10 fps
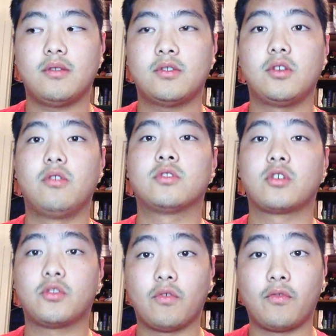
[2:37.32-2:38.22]
to
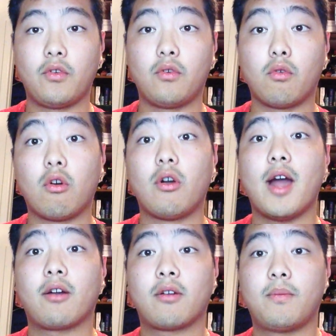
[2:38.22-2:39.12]
search for food or
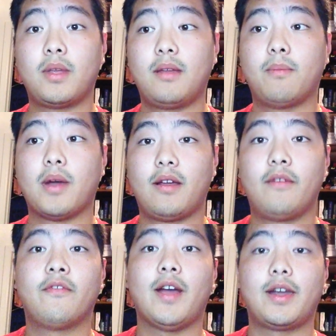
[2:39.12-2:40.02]
outcompete by
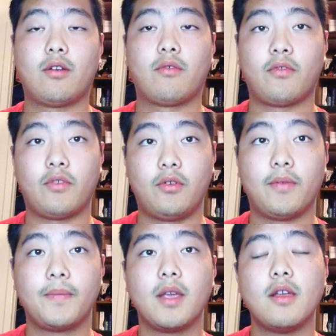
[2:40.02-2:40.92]
fighting over food.
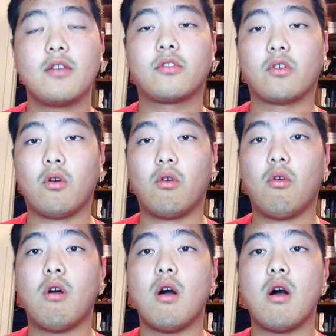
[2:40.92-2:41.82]

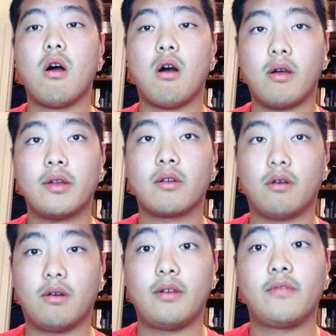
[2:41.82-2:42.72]
So all in
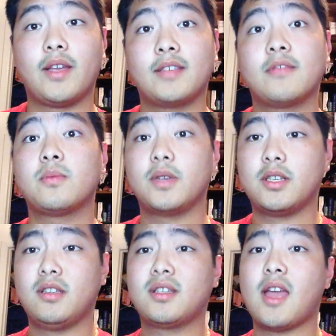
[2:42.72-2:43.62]
all, invasive
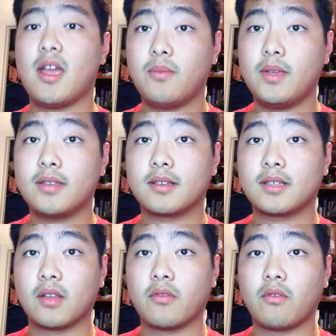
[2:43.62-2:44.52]
species can be
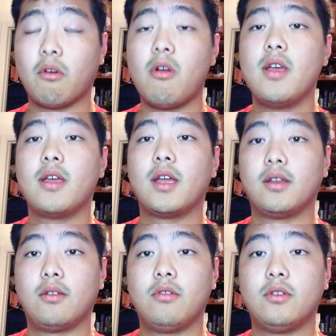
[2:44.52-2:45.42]
successful
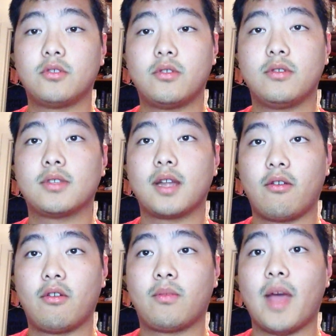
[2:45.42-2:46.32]
in new introduced
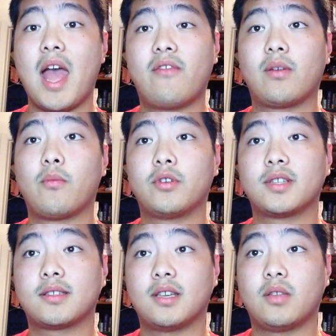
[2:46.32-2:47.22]
areas by having more
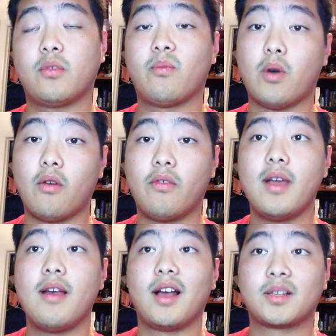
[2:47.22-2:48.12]
success with both
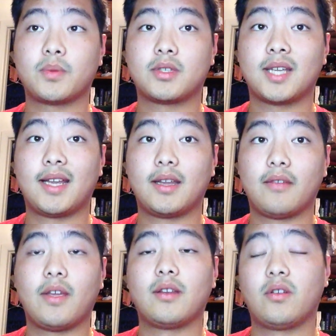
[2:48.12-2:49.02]

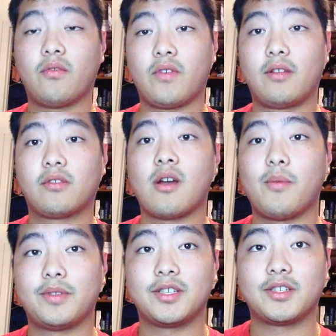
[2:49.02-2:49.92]
exploitative and interference
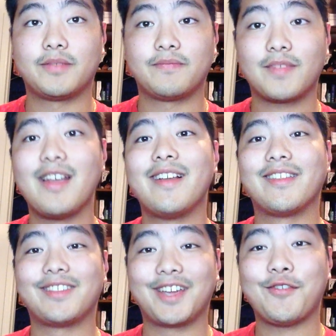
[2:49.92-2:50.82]
competition.
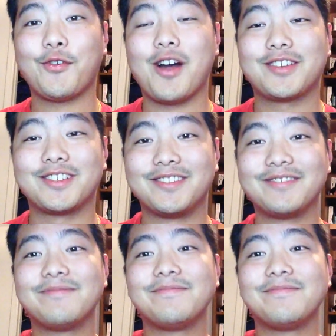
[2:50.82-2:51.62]
Thank you for watching.